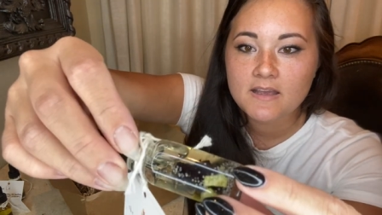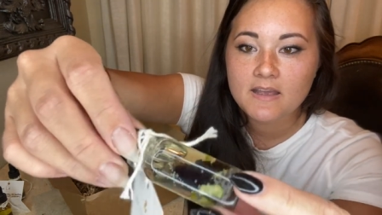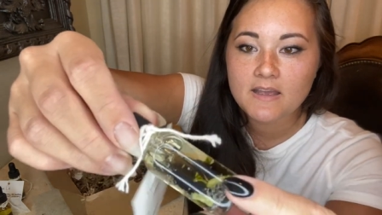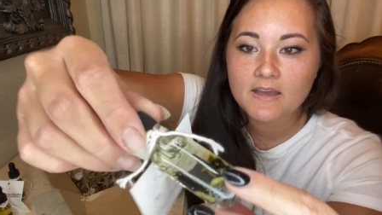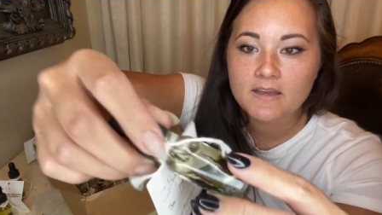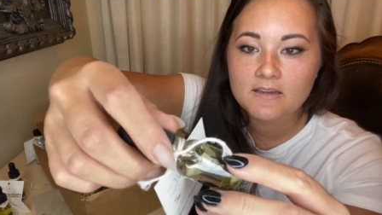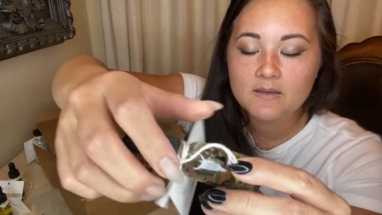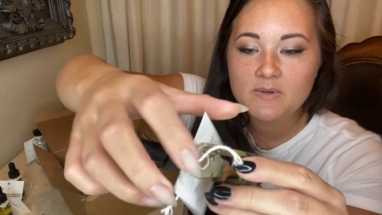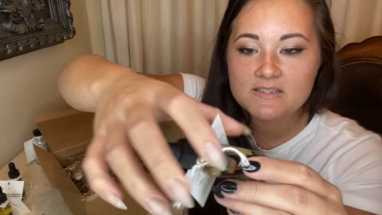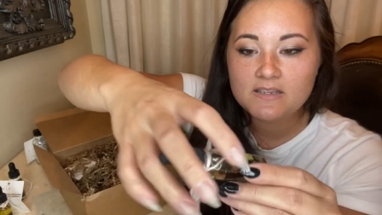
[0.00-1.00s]
And
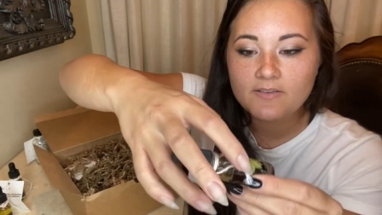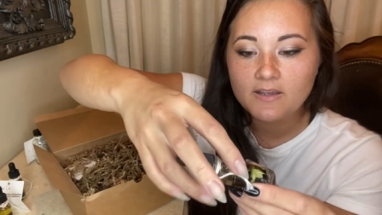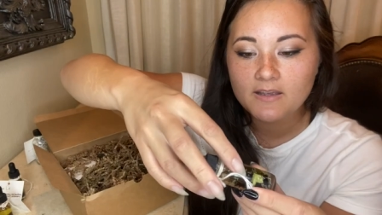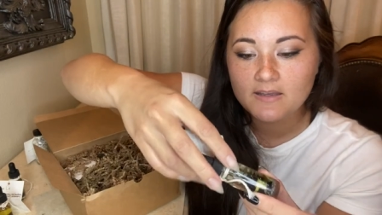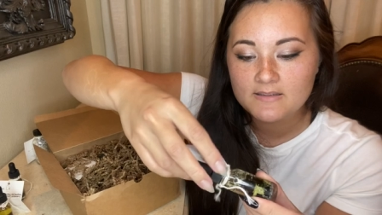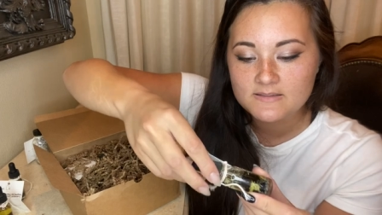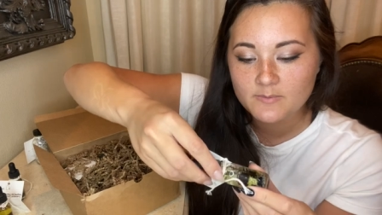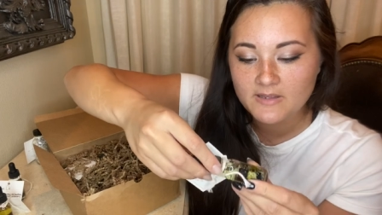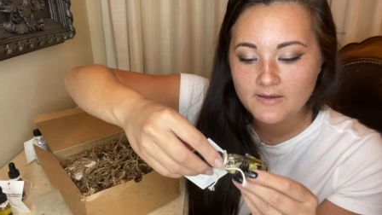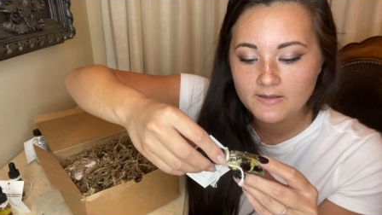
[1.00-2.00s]
let me see if I can get some
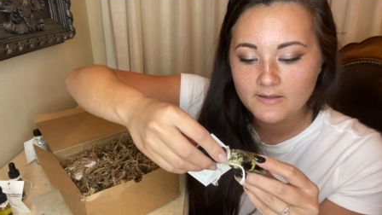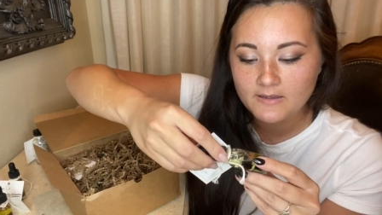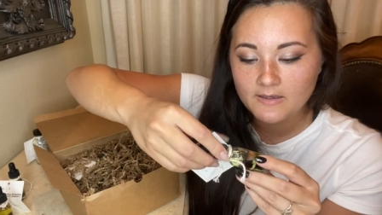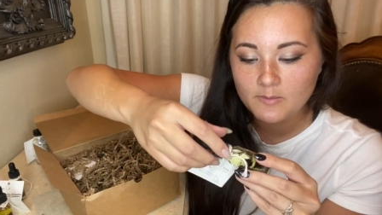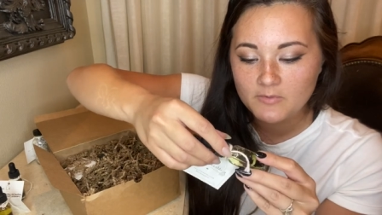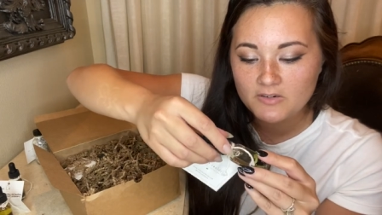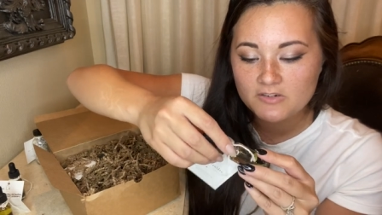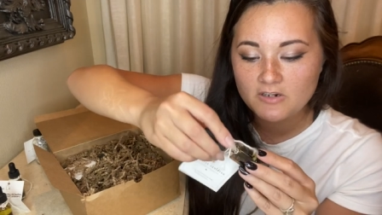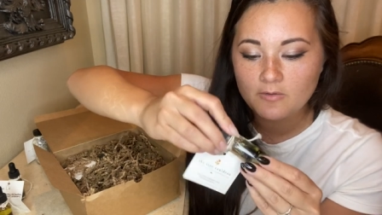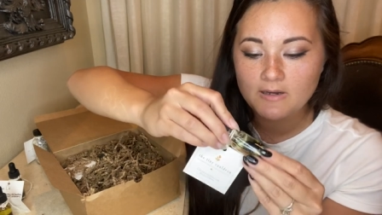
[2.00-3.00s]
of that lime to
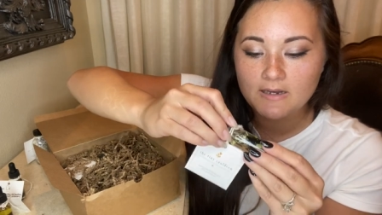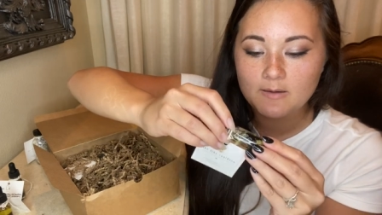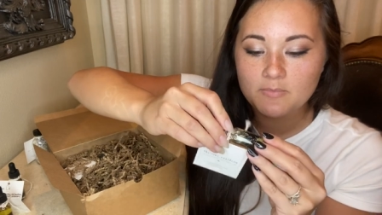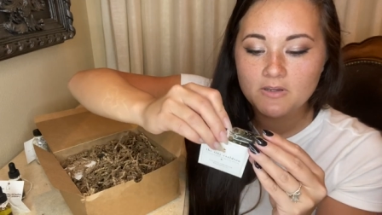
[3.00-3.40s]
show up.